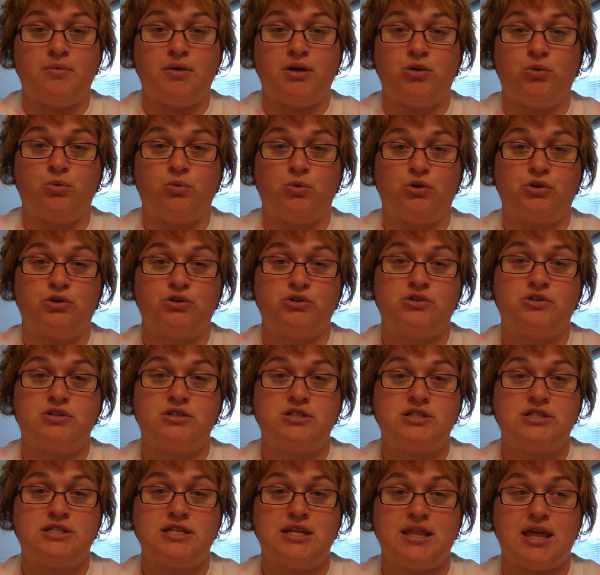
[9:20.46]
in order
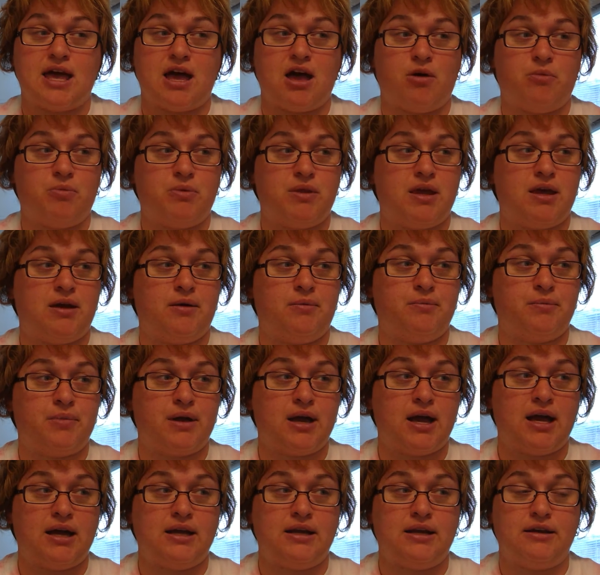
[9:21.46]
to help them
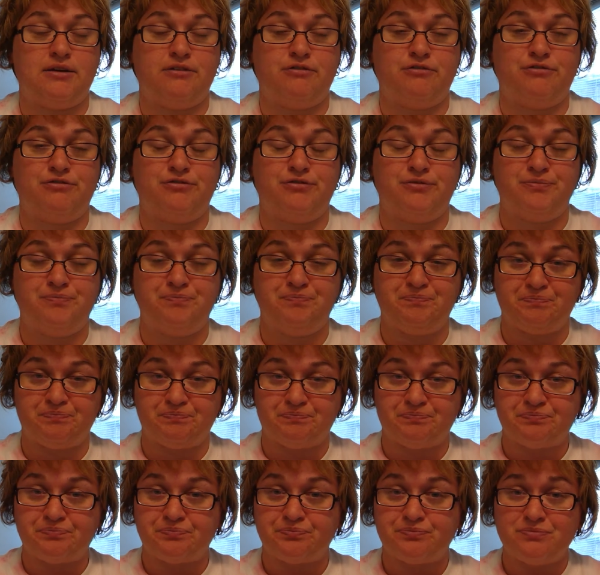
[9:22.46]
kind of
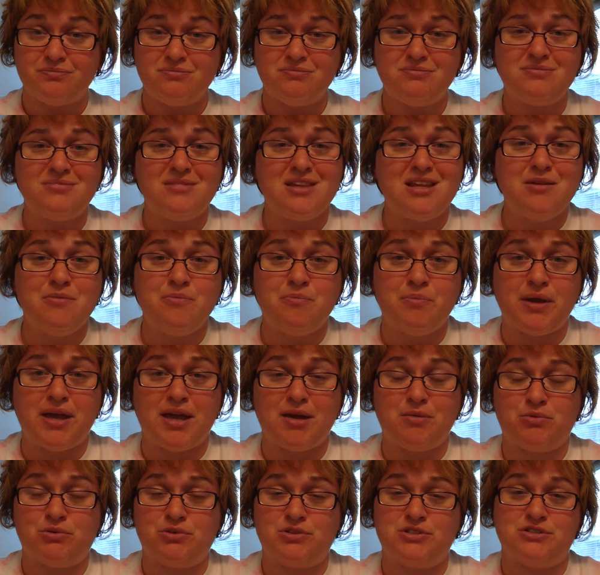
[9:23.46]
be
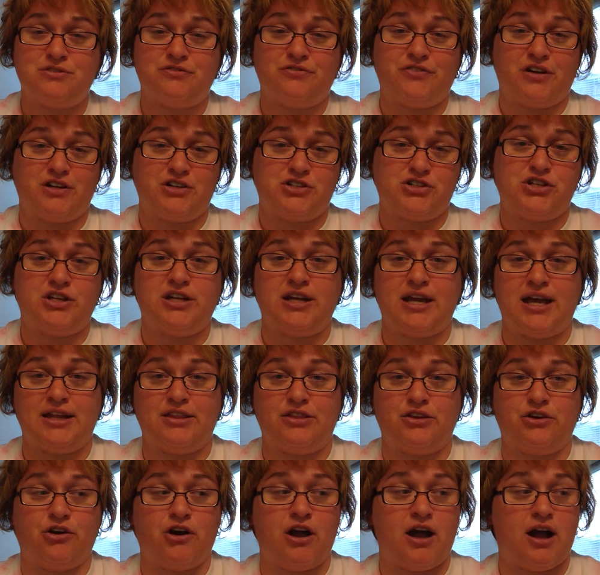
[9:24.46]
able to function
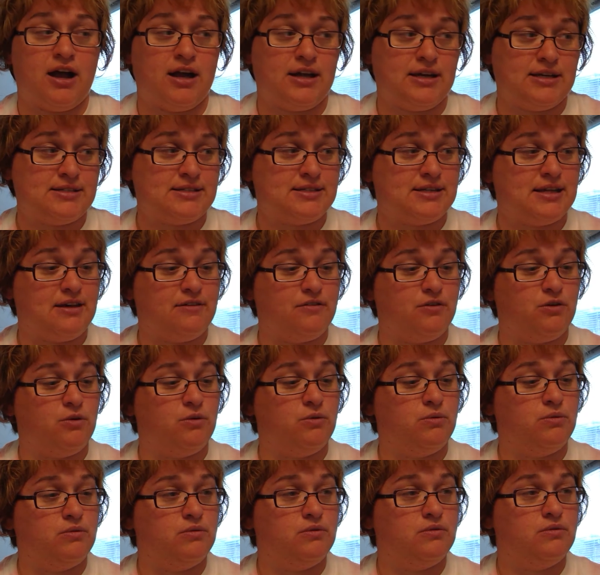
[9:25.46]
at their highest
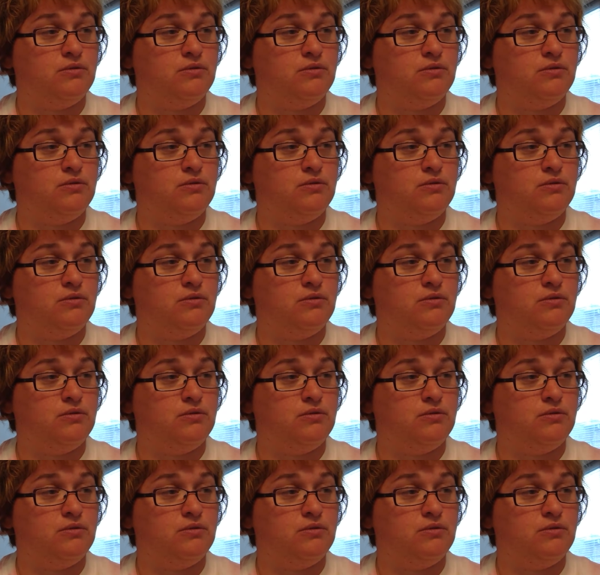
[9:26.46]
level.